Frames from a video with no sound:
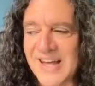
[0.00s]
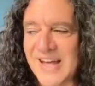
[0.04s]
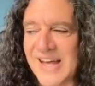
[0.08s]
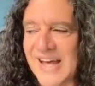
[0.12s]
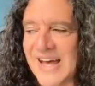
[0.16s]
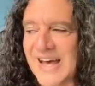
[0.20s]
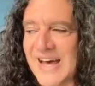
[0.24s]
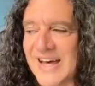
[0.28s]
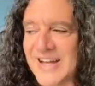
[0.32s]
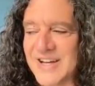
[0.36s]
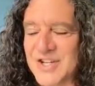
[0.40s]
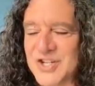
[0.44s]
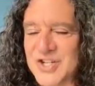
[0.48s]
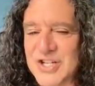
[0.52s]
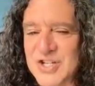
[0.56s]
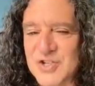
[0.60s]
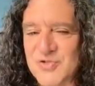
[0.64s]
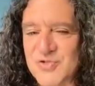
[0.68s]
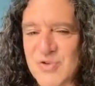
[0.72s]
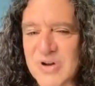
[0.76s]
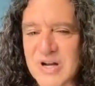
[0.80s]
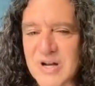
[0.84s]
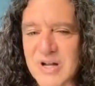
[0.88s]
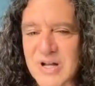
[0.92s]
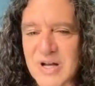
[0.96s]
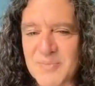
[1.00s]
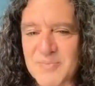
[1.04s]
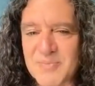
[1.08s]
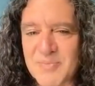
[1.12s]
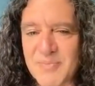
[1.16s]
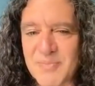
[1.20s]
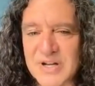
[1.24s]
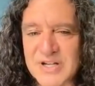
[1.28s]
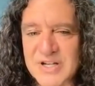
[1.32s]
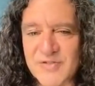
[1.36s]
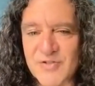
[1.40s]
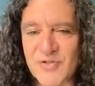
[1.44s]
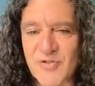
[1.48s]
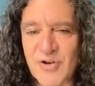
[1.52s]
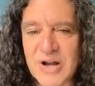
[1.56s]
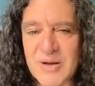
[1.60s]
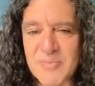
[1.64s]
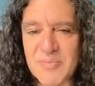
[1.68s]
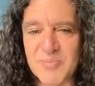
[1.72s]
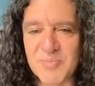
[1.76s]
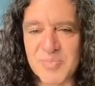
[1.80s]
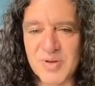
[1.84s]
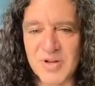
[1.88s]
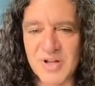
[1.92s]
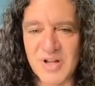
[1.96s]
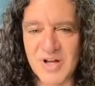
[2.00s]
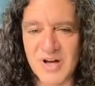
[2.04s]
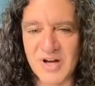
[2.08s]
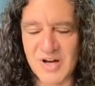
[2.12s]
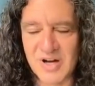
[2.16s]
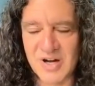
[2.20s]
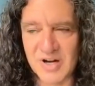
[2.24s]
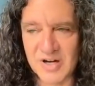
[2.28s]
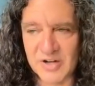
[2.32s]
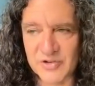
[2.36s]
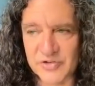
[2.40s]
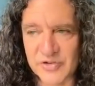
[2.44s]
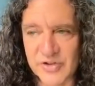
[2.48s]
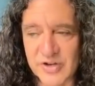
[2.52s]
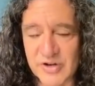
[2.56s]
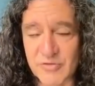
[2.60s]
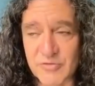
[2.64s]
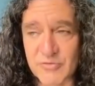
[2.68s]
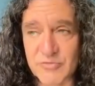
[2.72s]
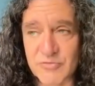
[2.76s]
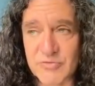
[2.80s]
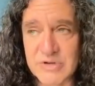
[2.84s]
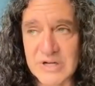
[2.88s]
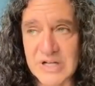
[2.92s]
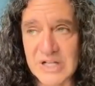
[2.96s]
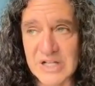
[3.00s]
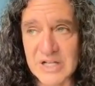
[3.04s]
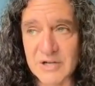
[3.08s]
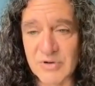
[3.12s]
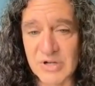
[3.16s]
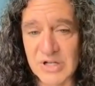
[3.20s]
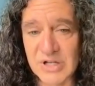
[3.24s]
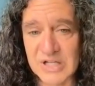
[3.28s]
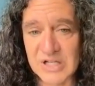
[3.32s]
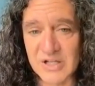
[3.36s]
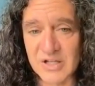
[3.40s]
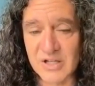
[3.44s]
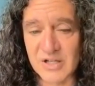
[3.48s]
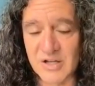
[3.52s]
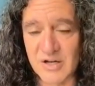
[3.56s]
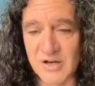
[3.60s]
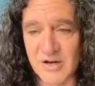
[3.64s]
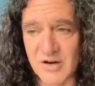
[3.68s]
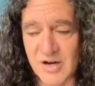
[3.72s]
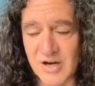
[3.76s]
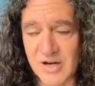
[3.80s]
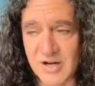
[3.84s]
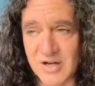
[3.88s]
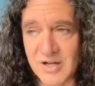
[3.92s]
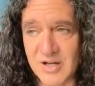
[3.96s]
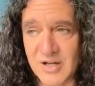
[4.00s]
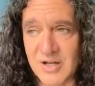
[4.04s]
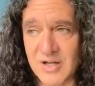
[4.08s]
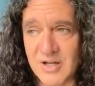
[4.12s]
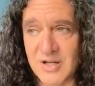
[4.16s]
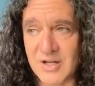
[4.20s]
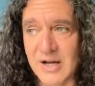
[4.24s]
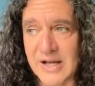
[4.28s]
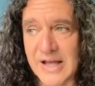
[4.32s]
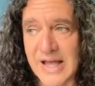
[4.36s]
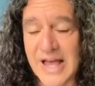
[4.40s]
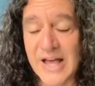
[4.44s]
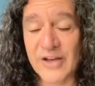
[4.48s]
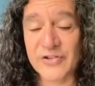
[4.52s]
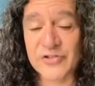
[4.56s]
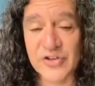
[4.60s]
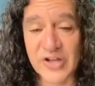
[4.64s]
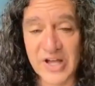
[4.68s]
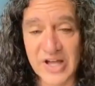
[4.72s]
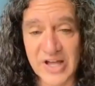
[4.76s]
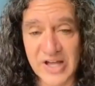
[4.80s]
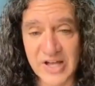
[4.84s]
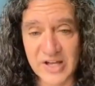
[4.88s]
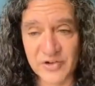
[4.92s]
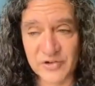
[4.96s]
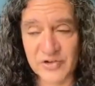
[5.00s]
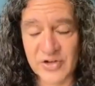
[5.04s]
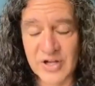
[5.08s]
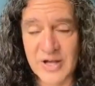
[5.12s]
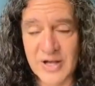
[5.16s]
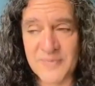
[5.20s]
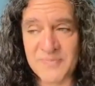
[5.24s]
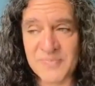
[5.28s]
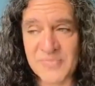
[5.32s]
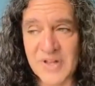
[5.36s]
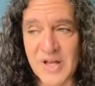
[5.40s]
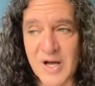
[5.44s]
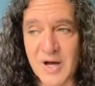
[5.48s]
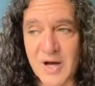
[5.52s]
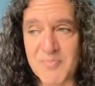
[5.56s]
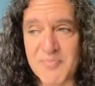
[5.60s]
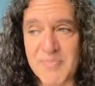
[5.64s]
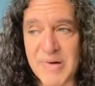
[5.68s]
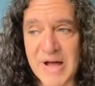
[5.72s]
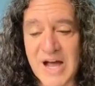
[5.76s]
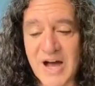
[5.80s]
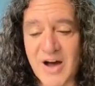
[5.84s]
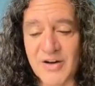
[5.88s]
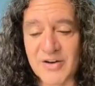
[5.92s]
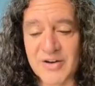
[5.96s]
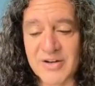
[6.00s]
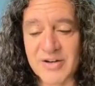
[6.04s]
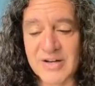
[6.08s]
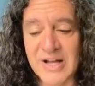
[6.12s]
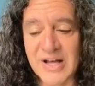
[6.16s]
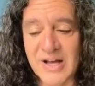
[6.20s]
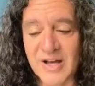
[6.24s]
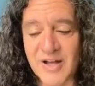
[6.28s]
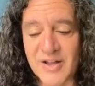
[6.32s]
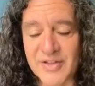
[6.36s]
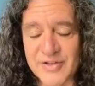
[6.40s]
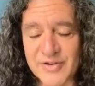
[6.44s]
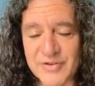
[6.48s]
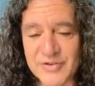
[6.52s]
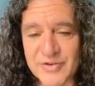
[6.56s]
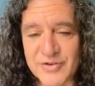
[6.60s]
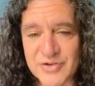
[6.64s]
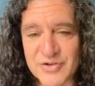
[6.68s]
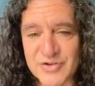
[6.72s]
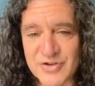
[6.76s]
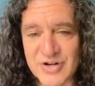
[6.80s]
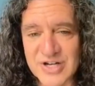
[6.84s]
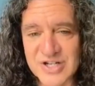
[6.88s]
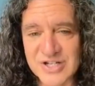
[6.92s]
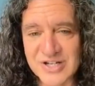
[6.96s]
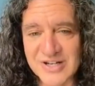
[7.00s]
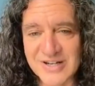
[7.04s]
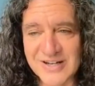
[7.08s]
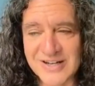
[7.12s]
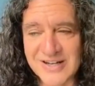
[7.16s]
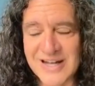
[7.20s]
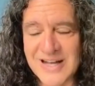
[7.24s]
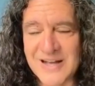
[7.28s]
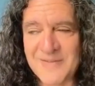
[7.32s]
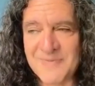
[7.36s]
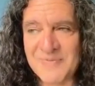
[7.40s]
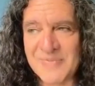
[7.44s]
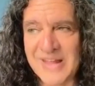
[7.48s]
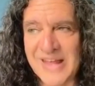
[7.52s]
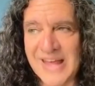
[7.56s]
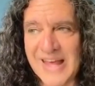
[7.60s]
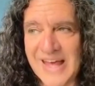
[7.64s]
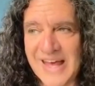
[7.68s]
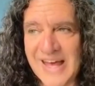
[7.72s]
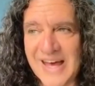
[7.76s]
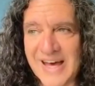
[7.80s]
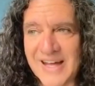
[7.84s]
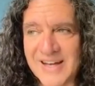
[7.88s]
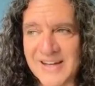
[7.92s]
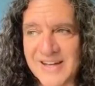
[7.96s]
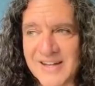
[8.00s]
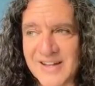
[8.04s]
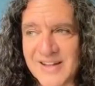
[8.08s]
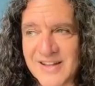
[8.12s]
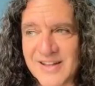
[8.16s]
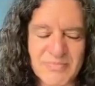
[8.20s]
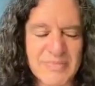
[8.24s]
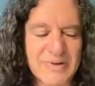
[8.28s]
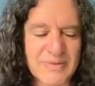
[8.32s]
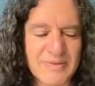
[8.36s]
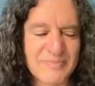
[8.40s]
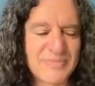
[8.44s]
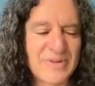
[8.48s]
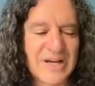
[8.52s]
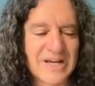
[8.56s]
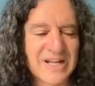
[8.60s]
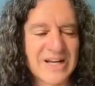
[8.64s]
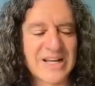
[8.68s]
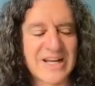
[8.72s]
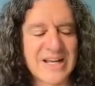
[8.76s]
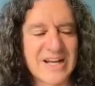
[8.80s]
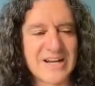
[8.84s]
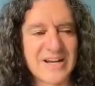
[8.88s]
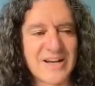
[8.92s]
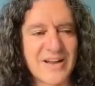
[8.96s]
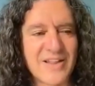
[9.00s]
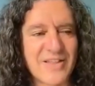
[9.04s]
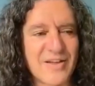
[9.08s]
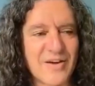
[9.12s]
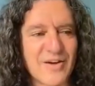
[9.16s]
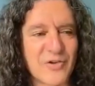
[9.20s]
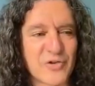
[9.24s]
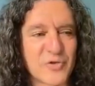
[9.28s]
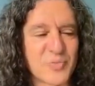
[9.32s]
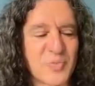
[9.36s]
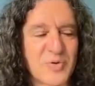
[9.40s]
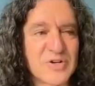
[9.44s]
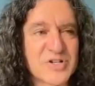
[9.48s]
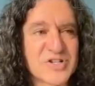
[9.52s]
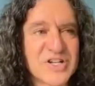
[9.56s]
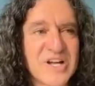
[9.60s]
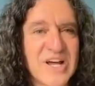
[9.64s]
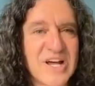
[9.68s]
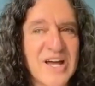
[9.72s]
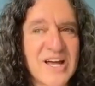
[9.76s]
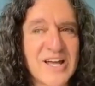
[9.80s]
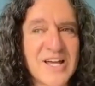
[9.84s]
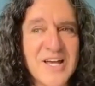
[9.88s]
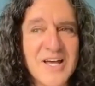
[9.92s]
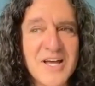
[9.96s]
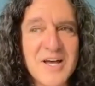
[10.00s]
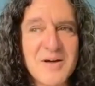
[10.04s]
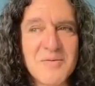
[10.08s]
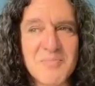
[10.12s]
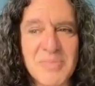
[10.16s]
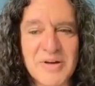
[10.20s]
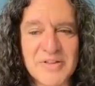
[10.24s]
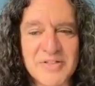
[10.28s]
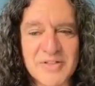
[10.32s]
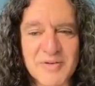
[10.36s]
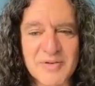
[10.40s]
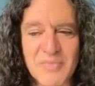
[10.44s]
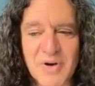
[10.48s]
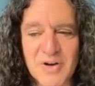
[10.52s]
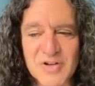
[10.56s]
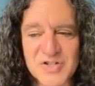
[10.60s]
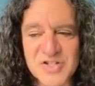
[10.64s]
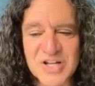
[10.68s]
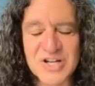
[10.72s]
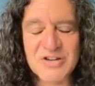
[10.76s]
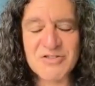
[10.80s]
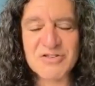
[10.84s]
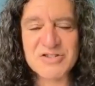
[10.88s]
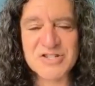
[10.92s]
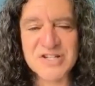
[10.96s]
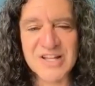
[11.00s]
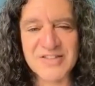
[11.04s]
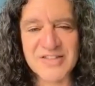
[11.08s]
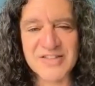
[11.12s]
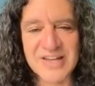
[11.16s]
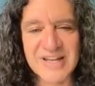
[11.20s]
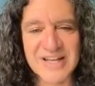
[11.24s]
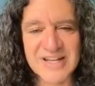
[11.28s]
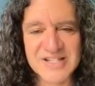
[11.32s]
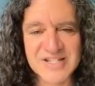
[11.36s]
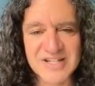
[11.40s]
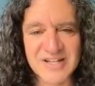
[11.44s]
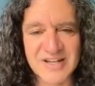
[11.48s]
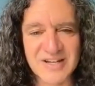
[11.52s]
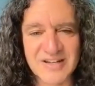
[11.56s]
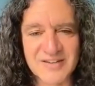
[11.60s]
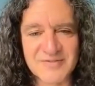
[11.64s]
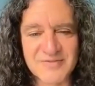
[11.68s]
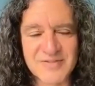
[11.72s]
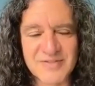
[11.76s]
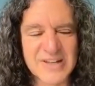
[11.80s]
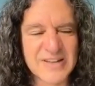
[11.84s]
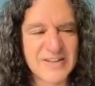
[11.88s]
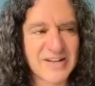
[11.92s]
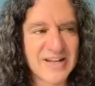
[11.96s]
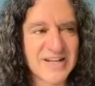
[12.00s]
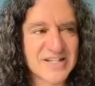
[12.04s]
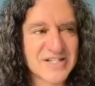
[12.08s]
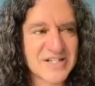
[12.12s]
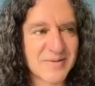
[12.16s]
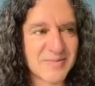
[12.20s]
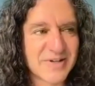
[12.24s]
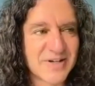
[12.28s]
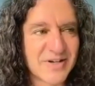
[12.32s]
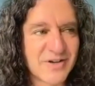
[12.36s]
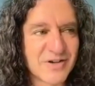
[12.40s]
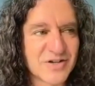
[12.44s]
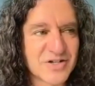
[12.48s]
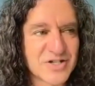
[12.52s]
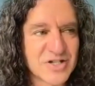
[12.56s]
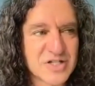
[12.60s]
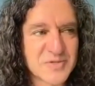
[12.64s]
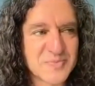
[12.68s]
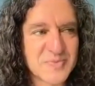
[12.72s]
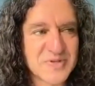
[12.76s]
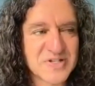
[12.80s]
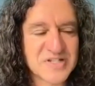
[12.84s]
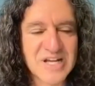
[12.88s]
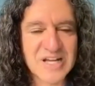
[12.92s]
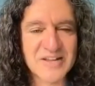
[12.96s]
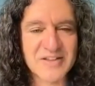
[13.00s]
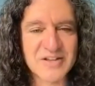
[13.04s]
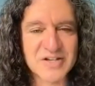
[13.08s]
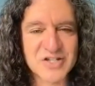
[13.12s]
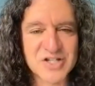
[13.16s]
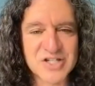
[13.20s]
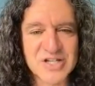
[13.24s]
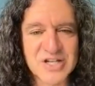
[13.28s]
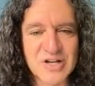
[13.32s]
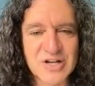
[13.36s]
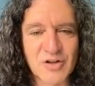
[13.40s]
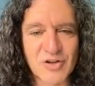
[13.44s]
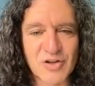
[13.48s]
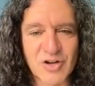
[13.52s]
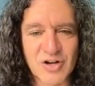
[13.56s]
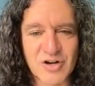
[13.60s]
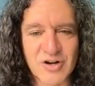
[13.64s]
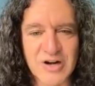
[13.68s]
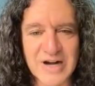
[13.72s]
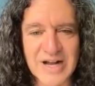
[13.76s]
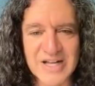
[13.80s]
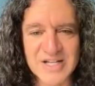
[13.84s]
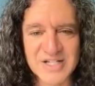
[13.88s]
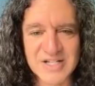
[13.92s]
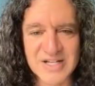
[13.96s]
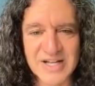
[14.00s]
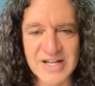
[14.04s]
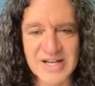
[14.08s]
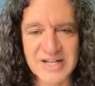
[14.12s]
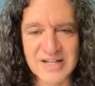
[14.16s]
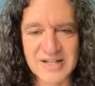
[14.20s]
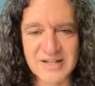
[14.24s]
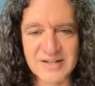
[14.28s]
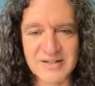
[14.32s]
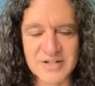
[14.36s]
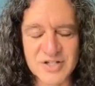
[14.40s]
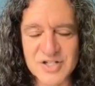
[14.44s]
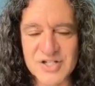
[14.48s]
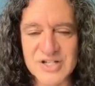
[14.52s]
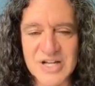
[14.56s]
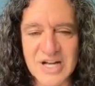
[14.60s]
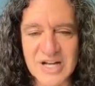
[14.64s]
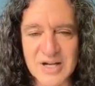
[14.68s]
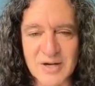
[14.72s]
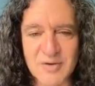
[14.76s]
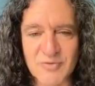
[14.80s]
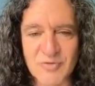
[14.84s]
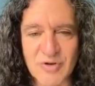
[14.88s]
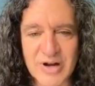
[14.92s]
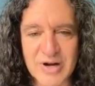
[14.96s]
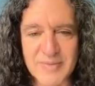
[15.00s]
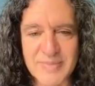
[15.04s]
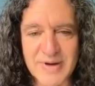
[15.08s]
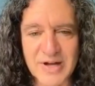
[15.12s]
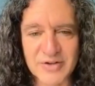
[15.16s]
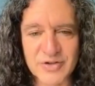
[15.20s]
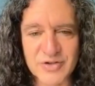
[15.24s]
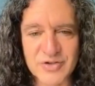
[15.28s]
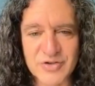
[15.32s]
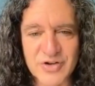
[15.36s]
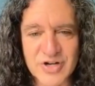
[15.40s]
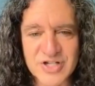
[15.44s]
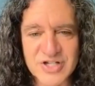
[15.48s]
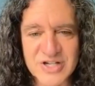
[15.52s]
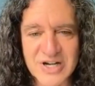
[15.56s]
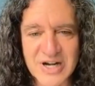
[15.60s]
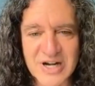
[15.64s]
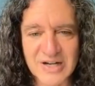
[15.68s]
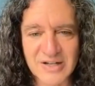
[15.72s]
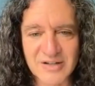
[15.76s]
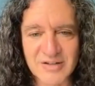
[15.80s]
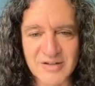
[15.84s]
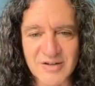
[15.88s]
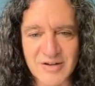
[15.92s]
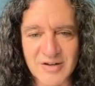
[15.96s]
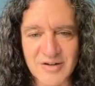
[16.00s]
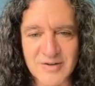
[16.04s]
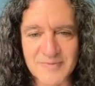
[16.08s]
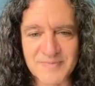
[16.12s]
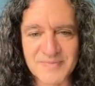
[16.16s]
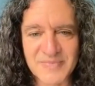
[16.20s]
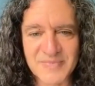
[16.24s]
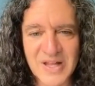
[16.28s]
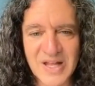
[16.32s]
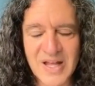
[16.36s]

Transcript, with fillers: And mm-hmm. she's written a bunch of great blogs that are really, really long essays about health and nutrition. And I'm not going to get into those per se, but the most interesting thing is uh, in the last couple of years, she's been saying that she's no longer has any, she's not going to write about nutrition any longer.